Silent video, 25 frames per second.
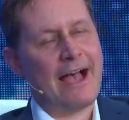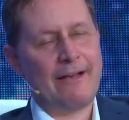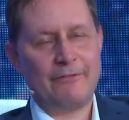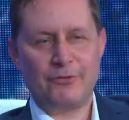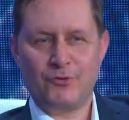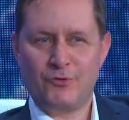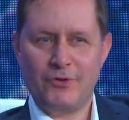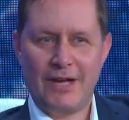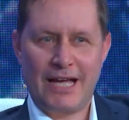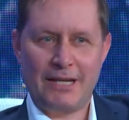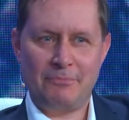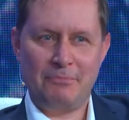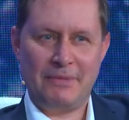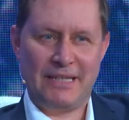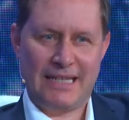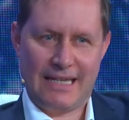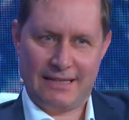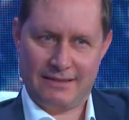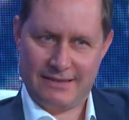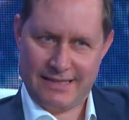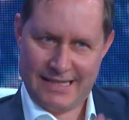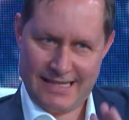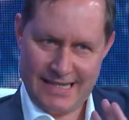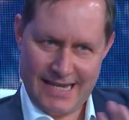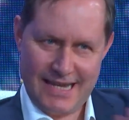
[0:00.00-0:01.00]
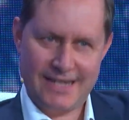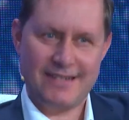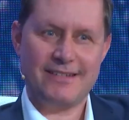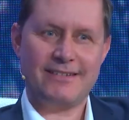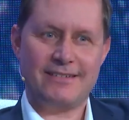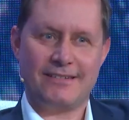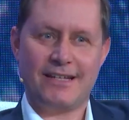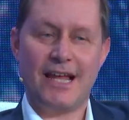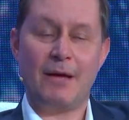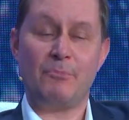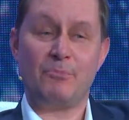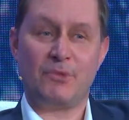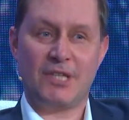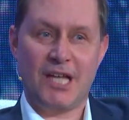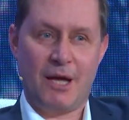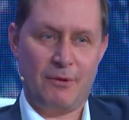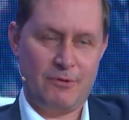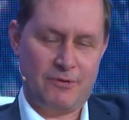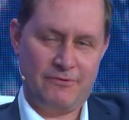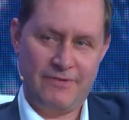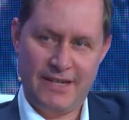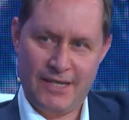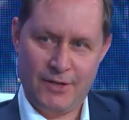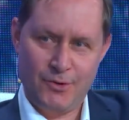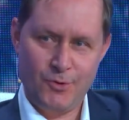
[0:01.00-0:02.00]
have to admit that yes,
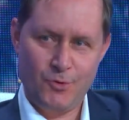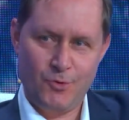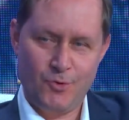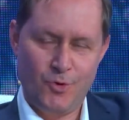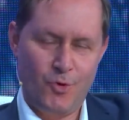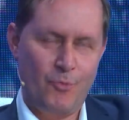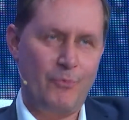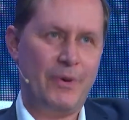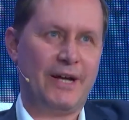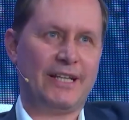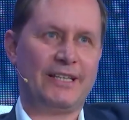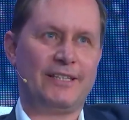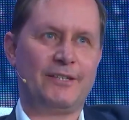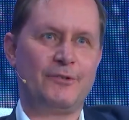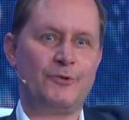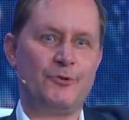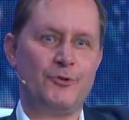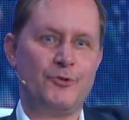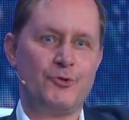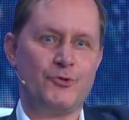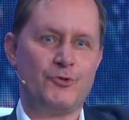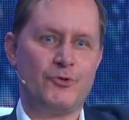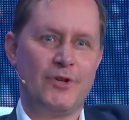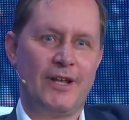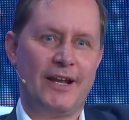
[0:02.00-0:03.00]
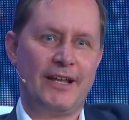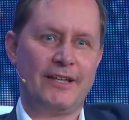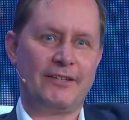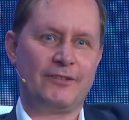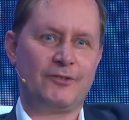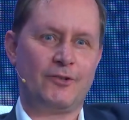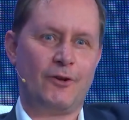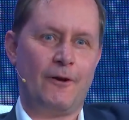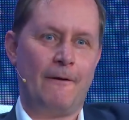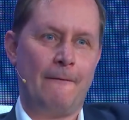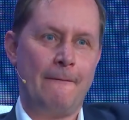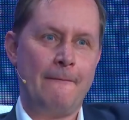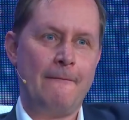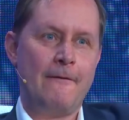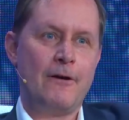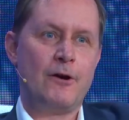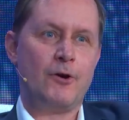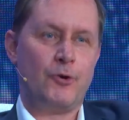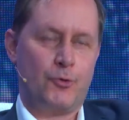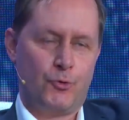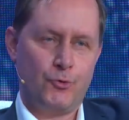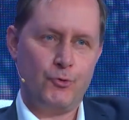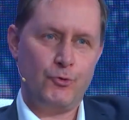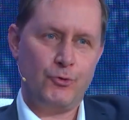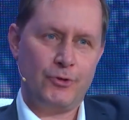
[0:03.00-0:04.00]
sometimes we do, but usually the
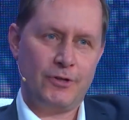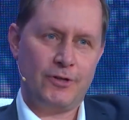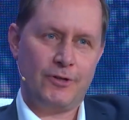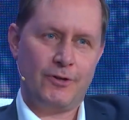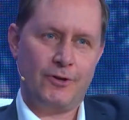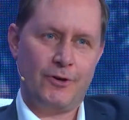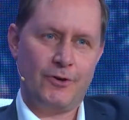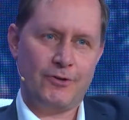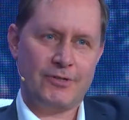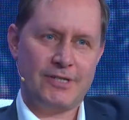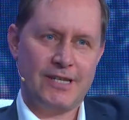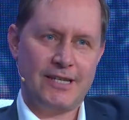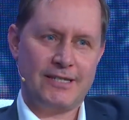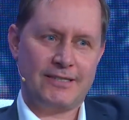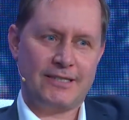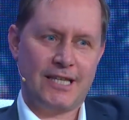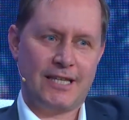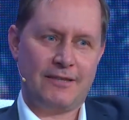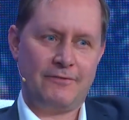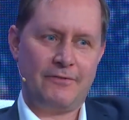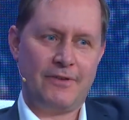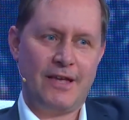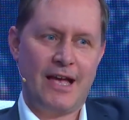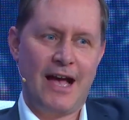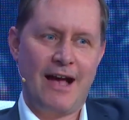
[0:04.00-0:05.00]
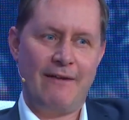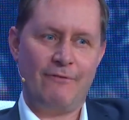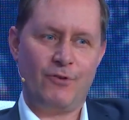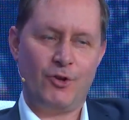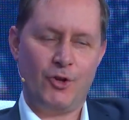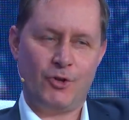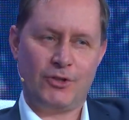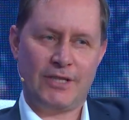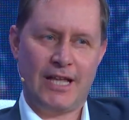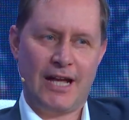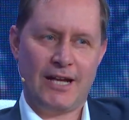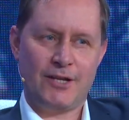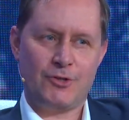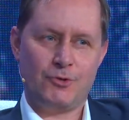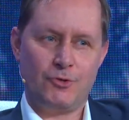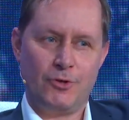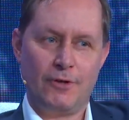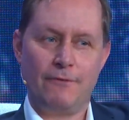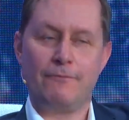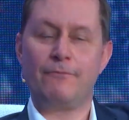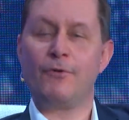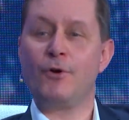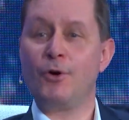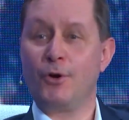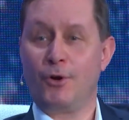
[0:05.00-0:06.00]
root cause is that we have not
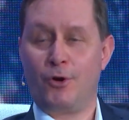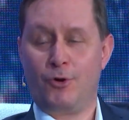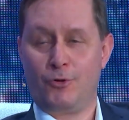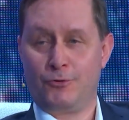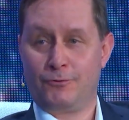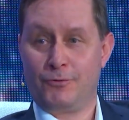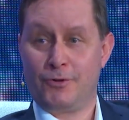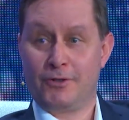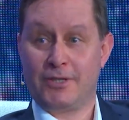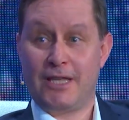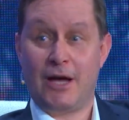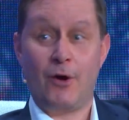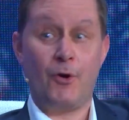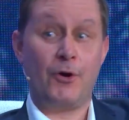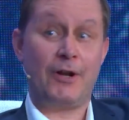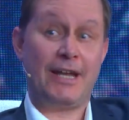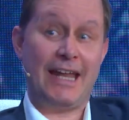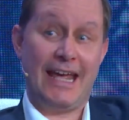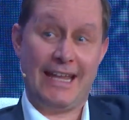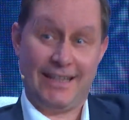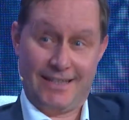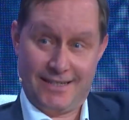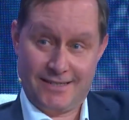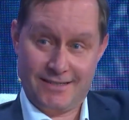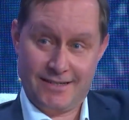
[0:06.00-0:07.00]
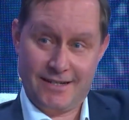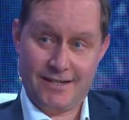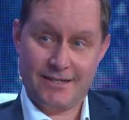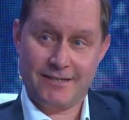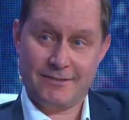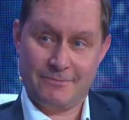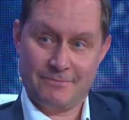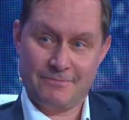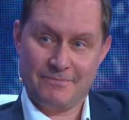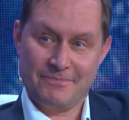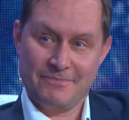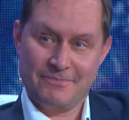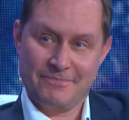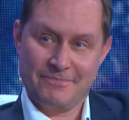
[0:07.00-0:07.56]
actually followed what our data says.